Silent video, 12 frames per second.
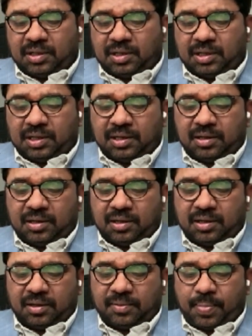And
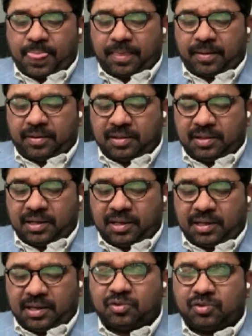in the
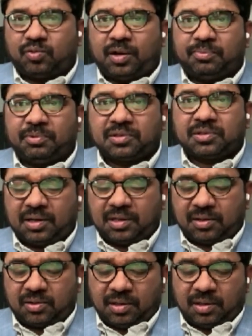again squamous cell